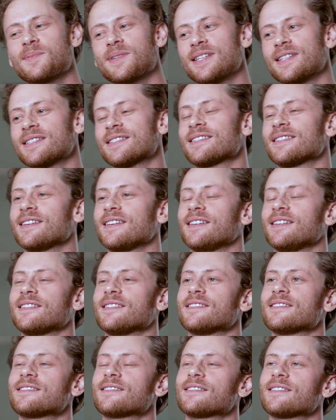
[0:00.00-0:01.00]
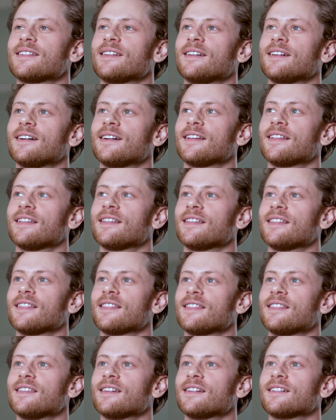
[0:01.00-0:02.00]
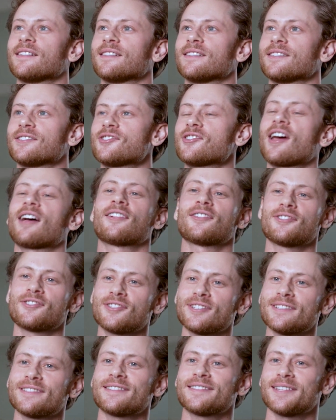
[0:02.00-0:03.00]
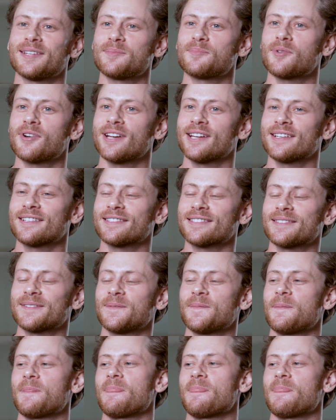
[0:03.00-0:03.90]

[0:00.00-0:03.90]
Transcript: piece is the challenges it brings.